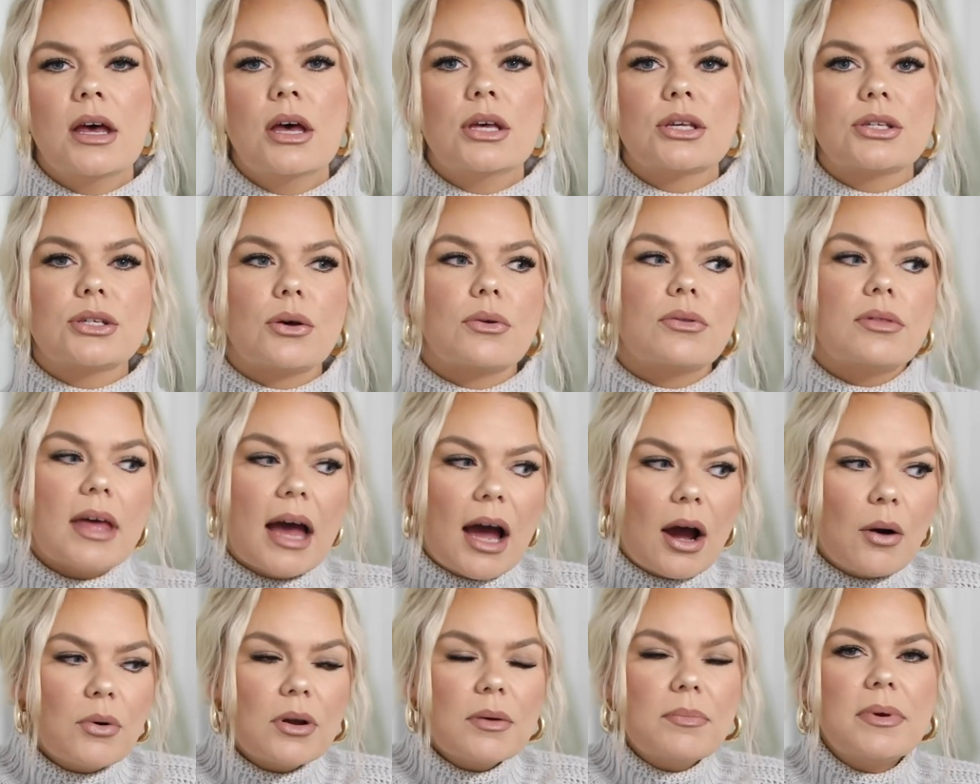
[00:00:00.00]
So
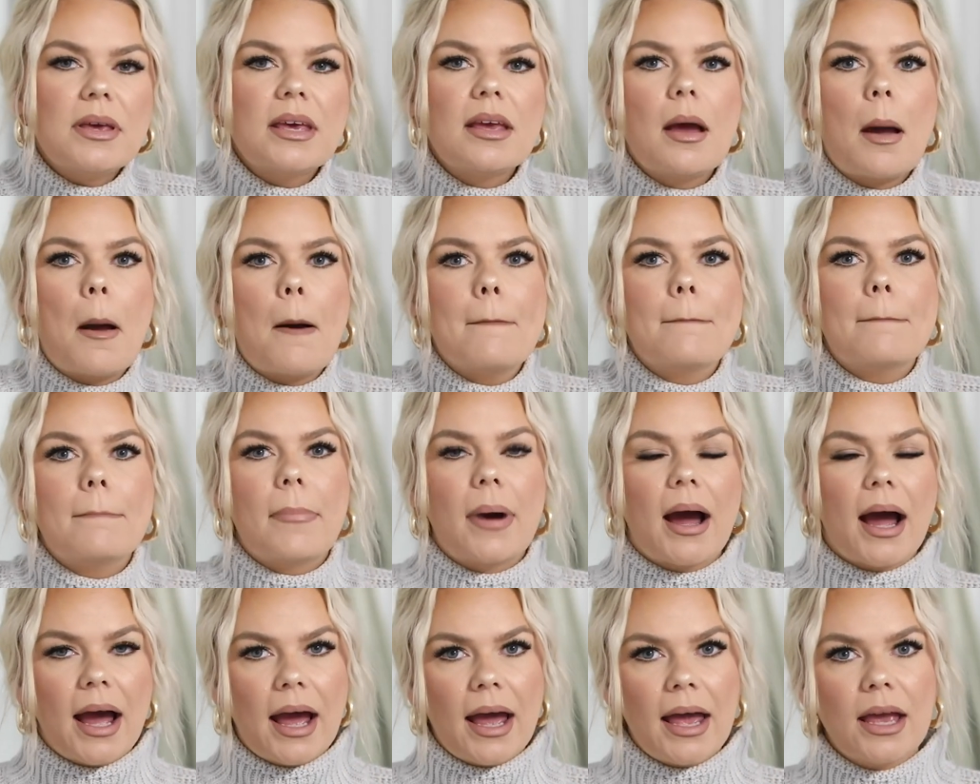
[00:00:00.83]
that would be
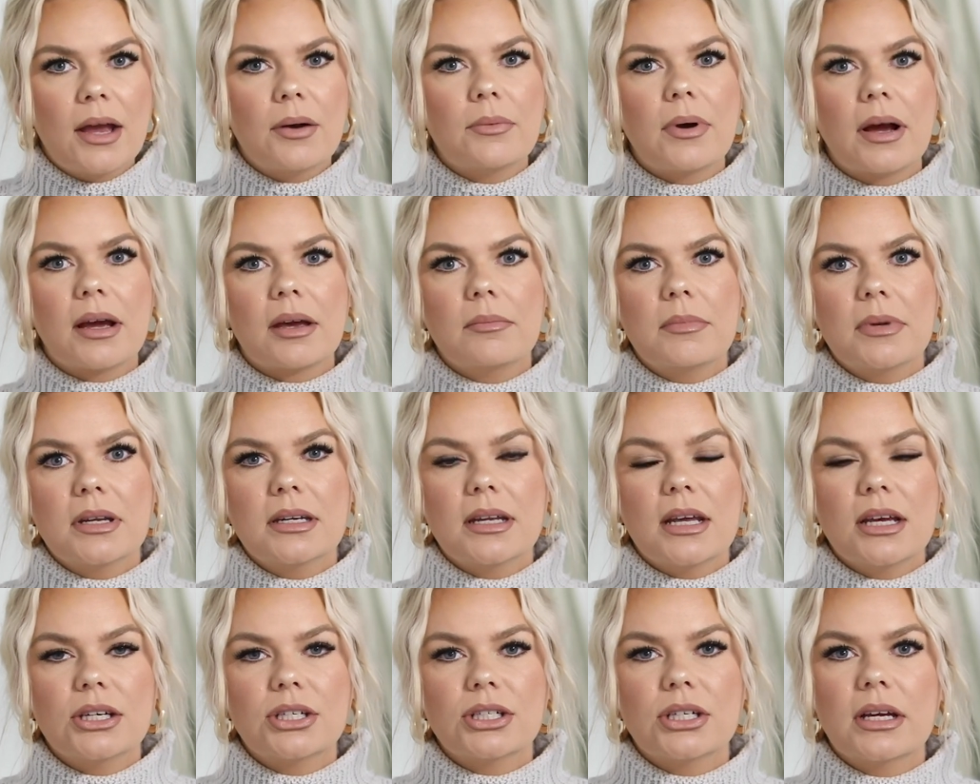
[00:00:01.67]
my
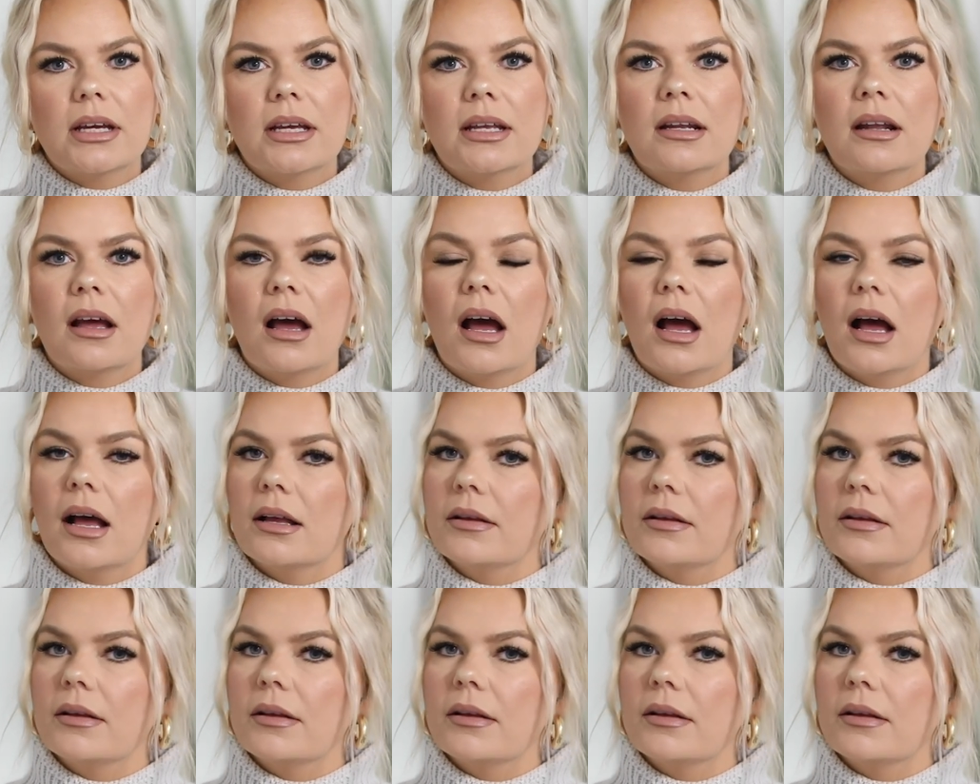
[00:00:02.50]
recommendation.